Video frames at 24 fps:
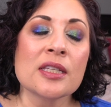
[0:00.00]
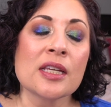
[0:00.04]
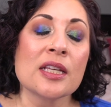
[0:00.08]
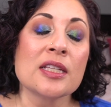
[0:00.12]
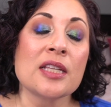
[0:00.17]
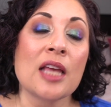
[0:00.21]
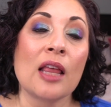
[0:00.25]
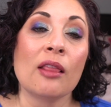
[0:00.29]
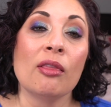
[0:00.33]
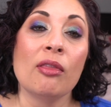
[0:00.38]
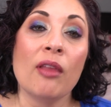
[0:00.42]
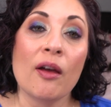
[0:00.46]
because
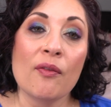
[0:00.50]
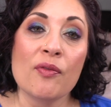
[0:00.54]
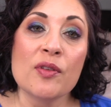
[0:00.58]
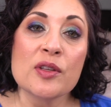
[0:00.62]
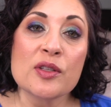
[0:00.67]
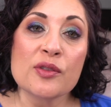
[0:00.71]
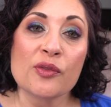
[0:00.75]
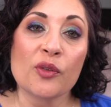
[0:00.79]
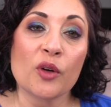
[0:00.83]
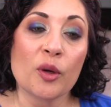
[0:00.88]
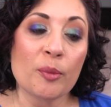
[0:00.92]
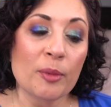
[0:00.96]
I love
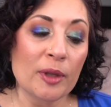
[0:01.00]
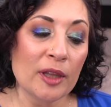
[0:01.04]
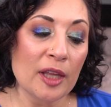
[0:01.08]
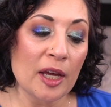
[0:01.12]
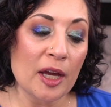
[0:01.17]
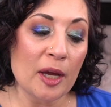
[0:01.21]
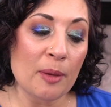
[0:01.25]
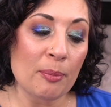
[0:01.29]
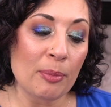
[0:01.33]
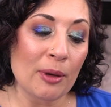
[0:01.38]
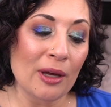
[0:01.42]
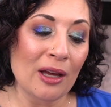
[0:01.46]
this
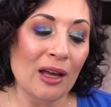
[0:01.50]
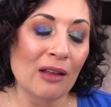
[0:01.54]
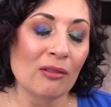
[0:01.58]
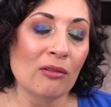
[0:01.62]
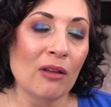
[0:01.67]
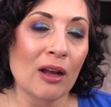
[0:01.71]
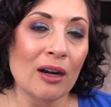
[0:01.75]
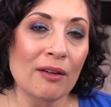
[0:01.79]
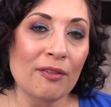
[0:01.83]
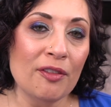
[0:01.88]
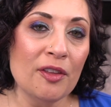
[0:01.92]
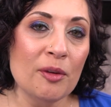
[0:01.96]
formula, but a
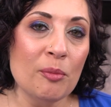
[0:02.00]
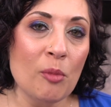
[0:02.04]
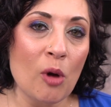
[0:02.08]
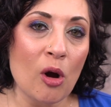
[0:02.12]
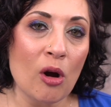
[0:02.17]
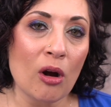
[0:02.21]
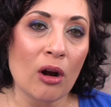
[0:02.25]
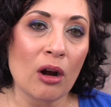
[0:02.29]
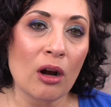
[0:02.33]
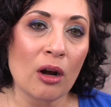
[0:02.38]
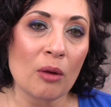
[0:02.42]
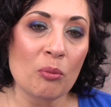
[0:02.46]
lot of them
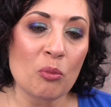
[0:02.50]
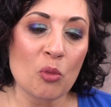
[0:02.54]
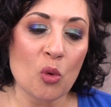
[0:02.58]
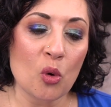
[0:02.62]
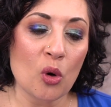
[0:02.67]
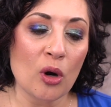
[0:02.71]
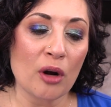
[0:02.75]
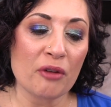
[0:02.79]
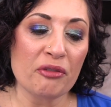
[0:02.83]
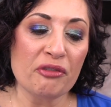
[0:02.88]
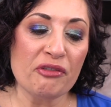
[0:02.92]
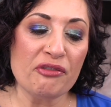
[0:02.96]
are
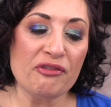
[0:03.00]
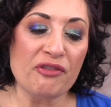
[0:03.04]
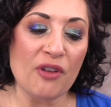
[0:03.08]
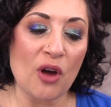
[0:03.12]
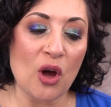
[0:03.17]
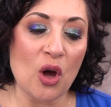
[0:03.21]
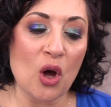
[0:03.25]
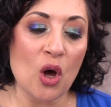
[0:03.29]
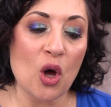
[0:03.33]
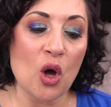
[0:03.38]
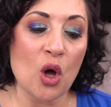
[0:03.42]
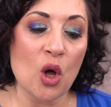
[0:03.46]
more
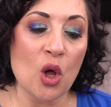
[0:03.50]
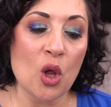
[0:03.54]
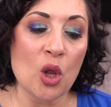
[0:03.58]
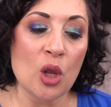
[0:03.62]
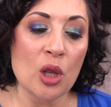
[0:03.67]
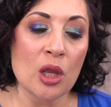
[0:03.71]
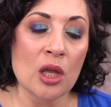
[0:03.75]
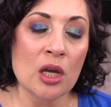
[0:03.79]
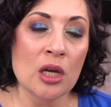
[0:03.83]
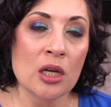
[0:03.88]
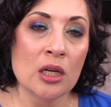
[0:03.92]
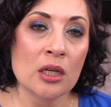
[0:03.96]

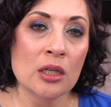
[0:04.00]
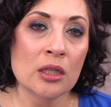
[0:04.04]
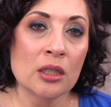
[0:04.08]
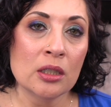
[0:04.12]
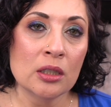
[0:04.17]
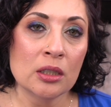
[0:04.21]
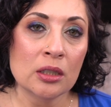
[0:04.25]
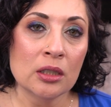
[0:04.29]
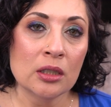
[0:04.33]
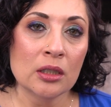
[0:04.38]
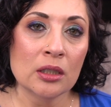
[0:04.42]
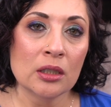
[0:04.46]
fall
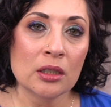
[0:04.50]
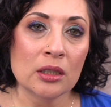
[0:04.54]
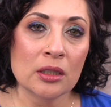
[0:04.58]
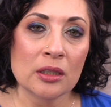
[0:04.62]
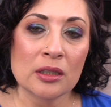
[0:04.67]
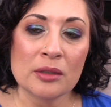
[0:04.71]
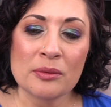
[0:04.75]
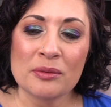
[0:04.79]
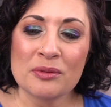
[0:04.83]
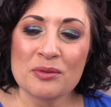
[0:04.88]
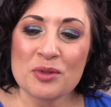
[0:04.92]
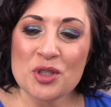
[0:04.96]

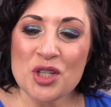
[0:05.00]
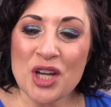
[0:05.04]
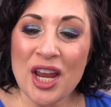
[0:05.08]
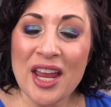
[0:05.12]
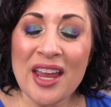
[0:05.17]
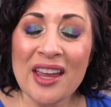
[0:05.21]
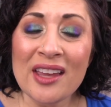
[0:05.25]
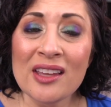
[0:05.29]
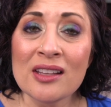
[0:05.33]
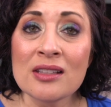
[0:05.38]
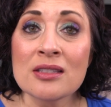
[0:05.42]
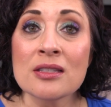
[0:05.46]

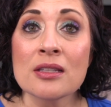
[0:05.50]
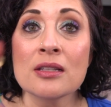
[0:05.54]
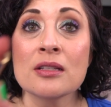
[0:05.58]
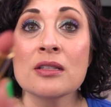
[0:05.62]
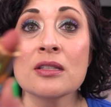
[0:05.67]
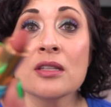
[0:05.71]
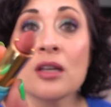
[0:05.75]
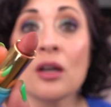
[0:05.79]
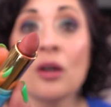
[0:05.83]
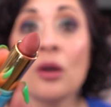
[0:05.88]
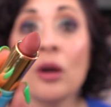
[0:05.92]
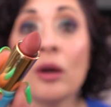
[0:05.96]
shades. And
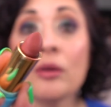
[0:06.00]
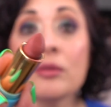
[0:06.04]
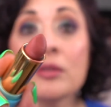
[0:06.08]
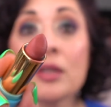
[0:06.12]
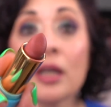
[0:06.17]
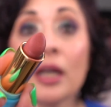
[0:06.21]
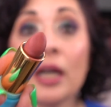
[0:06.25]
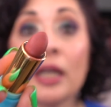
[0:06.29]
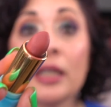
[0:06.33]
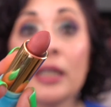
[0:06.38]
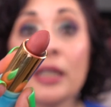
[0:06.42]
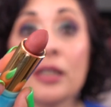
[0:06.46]
so I was
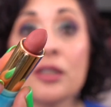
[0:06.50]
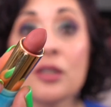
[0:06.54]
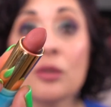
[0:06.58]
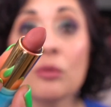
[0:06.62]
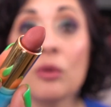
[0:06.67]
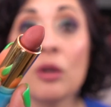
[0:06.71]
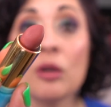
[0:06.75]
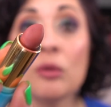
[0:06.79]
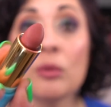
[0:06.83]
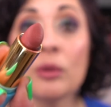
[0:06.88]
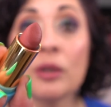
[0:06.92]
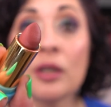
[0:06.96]
like, I need to
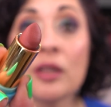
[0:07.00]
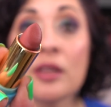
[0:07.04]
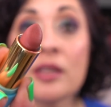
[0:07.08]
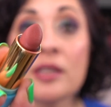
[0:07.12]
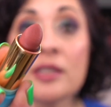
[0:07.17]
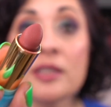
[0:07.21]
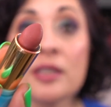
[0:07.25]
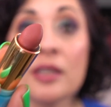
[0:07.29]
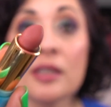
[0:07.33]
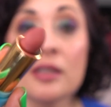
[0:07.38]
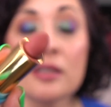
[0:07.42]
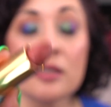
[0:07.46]
roll one of
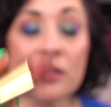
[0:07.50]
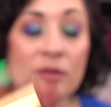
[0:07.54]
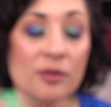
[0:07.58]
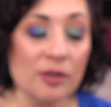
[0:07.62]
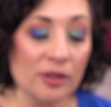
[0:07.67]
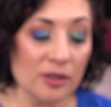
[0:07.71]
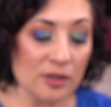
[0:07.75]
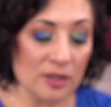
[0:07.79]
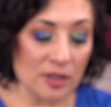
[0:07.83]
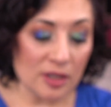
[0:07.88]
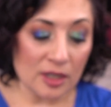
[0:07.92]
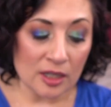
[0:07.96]
these in. So
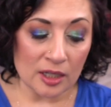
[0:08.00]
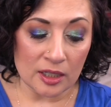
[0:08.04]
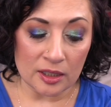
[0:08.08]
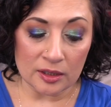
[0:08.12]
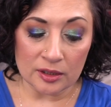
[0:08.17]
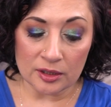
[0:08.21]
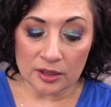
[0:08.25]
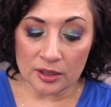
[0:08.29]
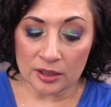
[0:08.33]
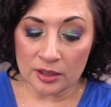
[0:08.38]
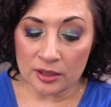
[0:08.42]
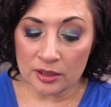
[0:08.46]
there's the
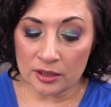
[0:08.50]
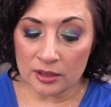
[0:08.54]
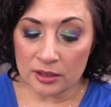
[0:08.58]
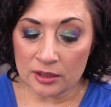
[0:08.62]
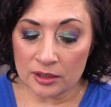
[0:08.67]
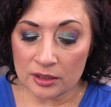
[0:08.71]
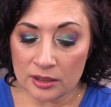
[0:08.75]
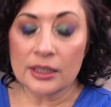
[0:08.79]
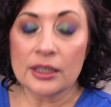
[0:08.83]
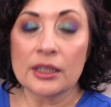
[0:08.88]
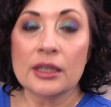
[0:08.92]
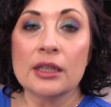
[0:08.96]
color
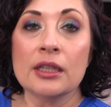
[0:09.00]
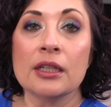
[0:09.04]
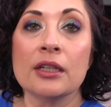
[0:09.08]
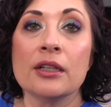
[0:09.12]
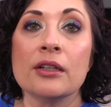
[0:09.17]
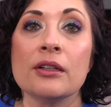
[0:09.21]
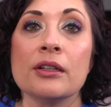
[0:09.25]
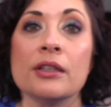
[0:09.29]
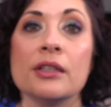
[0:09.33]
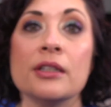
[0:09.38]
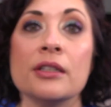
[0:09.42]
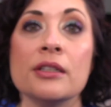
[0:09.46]
and
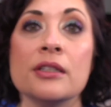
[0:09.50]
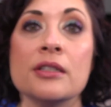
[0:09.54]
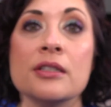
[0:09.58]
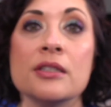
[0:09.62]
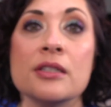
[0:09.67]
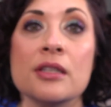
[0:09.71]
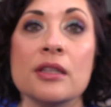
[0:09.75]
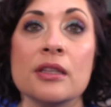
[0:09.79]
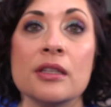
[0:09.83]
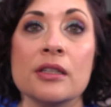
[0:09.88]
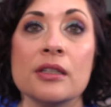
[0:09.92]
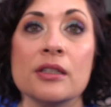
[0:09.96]
there is
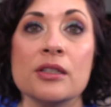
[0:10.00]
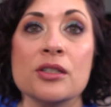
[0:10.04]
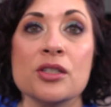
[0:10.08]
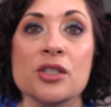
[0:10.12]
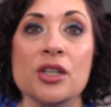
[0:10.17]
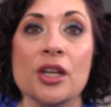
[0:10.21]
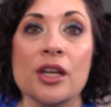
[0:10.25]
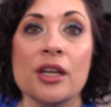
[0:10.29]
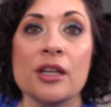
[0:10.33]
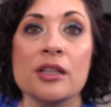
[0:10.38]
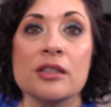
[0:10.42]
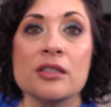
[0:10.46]
the
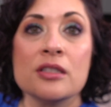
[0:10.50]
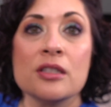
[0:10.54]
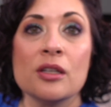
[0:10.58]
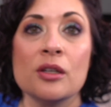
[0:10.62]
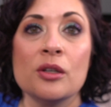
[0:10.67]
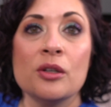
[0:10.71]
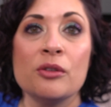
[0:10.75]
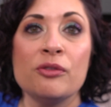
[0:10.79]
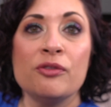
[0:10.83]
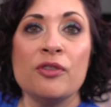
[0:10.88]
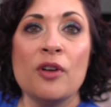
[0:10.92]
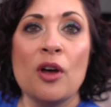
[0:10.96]
shade.
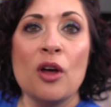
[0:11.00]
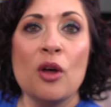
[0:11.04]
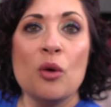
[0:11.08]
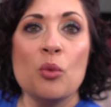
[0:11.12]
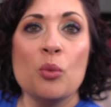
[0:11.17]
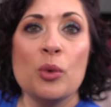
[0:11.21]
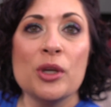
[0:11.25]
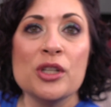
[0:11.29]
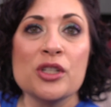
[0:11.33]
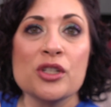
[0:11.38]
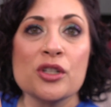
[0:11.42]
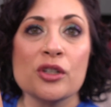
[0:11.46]
So fall,
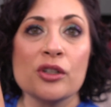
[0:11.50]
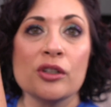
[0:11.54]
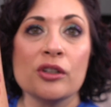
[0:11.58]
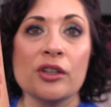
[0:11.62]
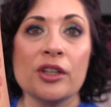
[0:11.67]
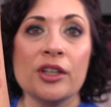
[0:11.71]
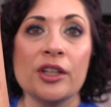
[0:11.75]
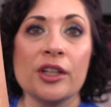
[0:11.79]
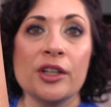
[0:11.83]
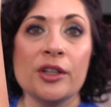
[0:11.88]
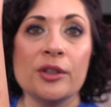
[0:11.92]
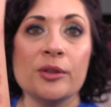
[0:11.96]
winter,
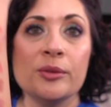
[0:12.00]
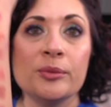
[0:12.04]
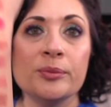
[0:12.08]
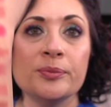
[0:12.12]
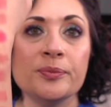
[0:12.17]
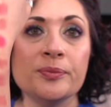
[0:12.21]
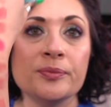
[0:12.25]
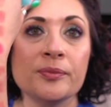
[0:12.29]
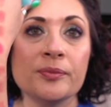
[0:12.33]
you know,